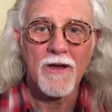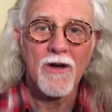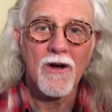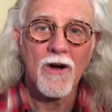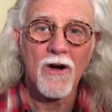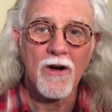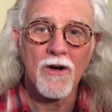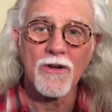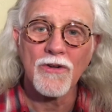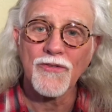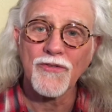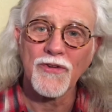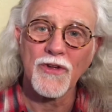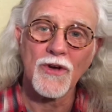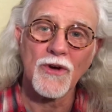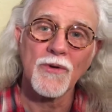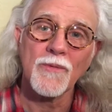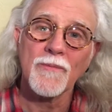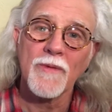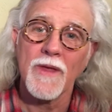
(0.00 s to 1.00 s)

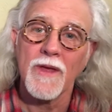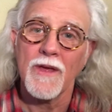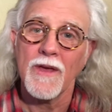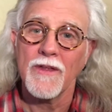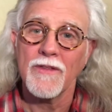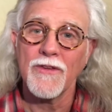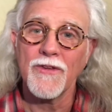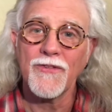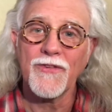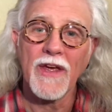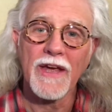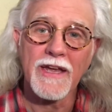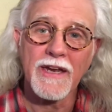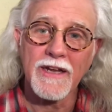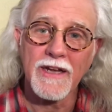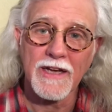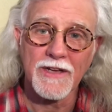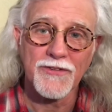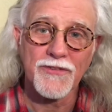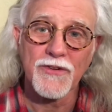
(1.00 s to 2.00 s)
Also, the second
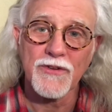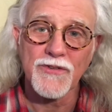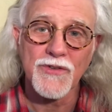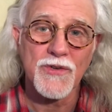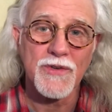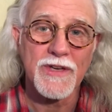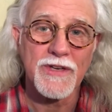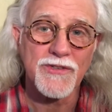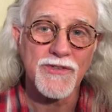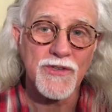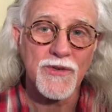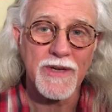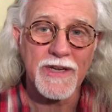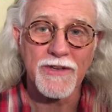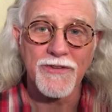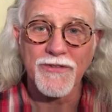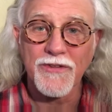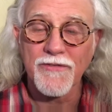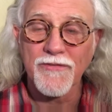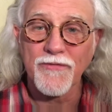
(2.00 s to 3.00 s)
constitutional issue
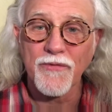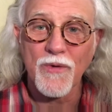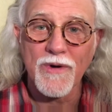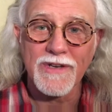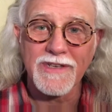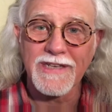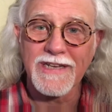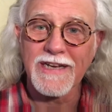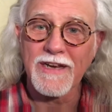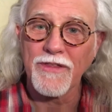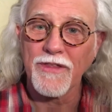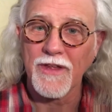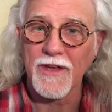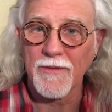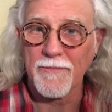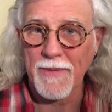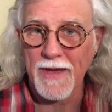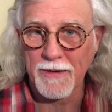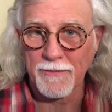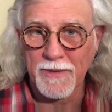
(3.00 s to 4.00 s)
is the 14th
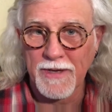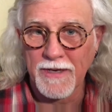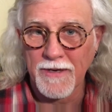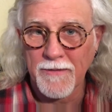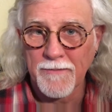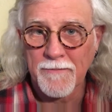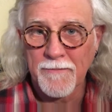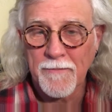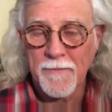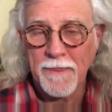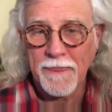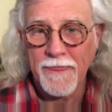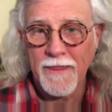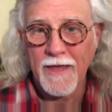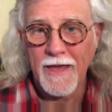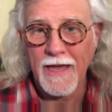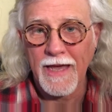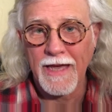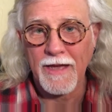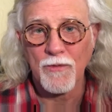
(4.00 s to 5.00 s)
Amendment.
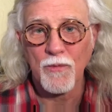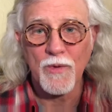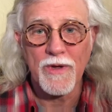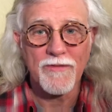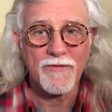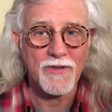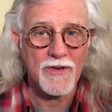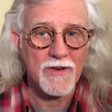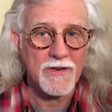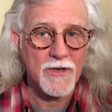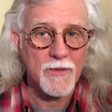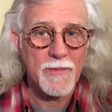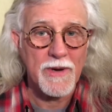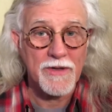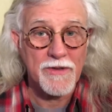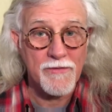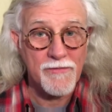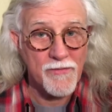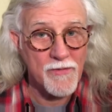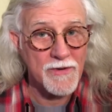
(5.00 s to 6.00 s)
And we've talked
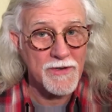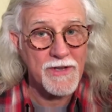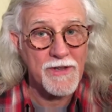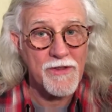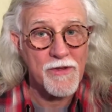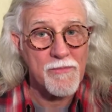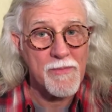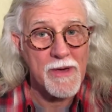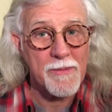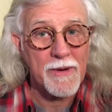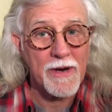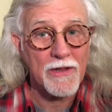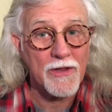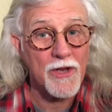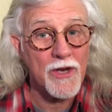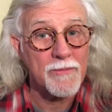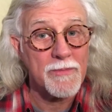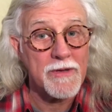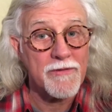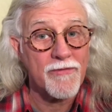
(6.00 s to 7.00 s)
about the 14th Amendment a
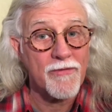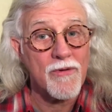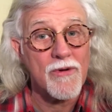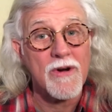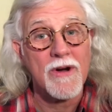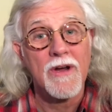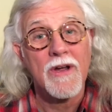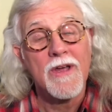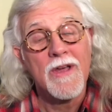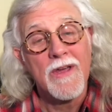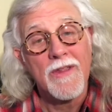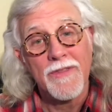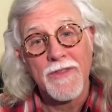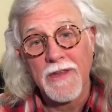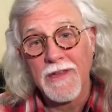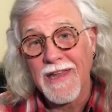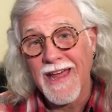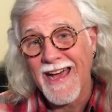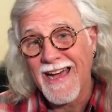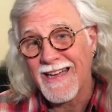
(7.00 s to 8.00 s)
little bit before. The
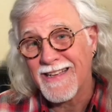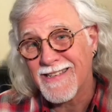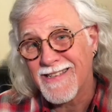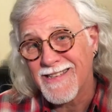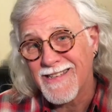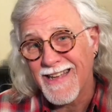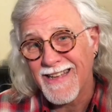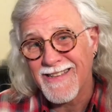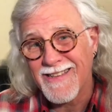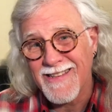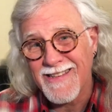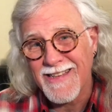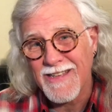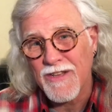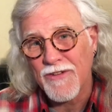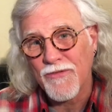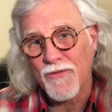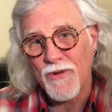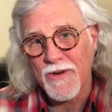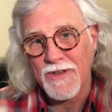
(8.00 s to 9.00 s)
last sentence in
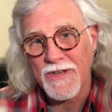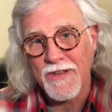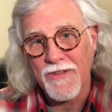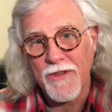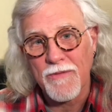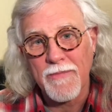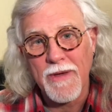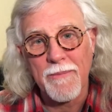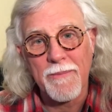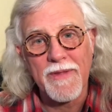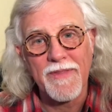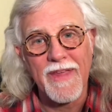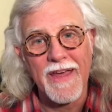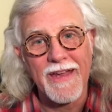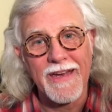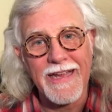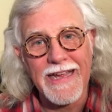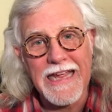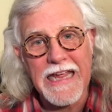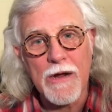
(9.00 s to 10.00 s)
the 14th Amendment,
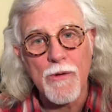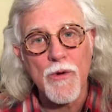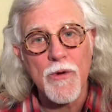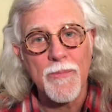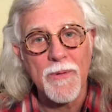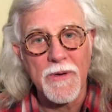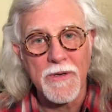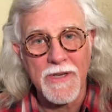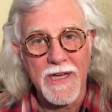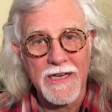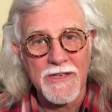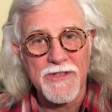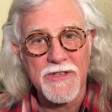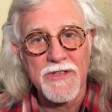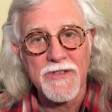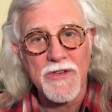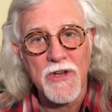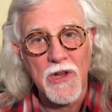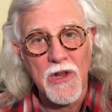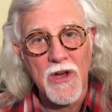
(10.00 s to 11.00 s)
that Equal
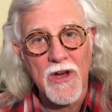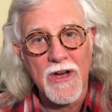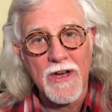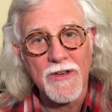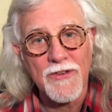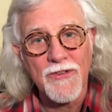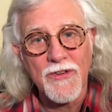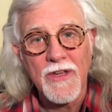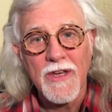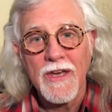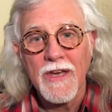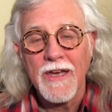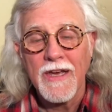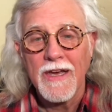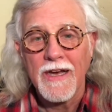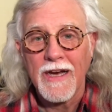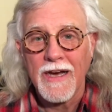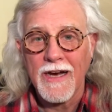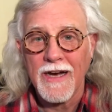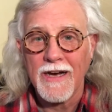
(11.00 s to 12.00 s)
Protections Clause,
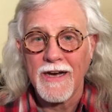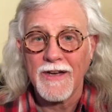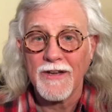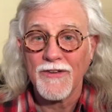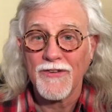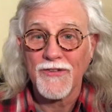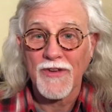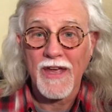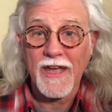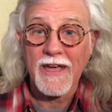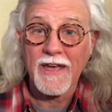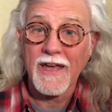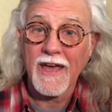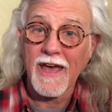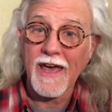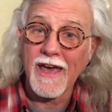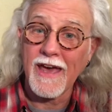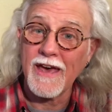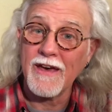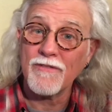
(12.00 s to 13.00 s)
saying
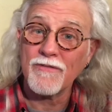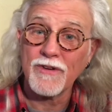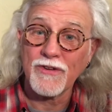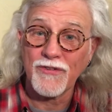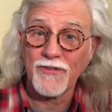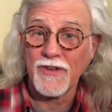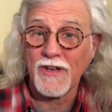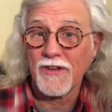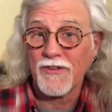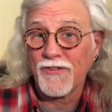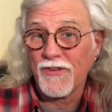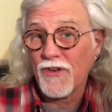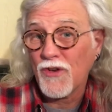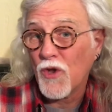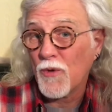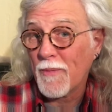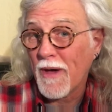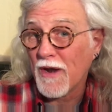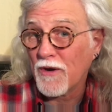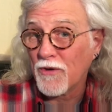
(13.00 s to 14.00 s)
every citizen, no
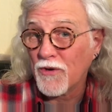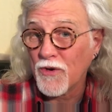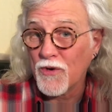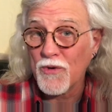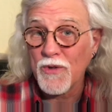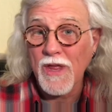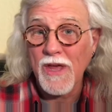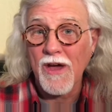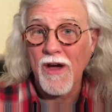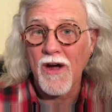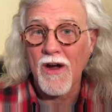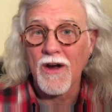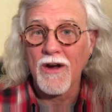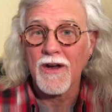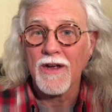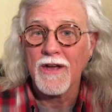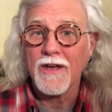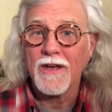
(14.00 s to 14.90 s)
matter who they are,